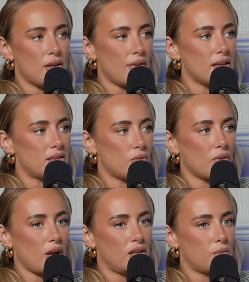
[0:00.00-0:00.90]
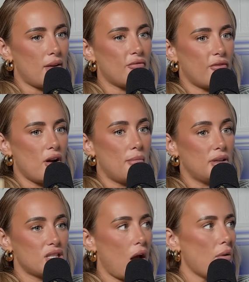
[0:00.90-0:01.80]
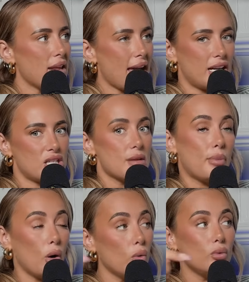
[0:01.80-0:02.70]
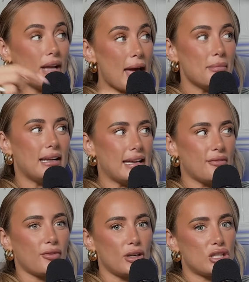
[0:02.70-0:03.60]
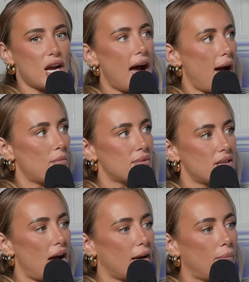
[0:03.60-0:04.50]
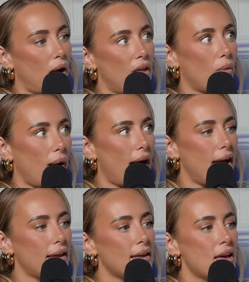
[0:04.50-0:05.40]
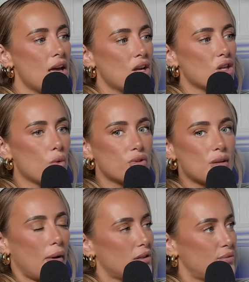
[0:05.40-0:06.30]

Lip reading: rinsed and all the girls went for them. But Tony actually pulled Emily for a chat and was like, by the way, you was the most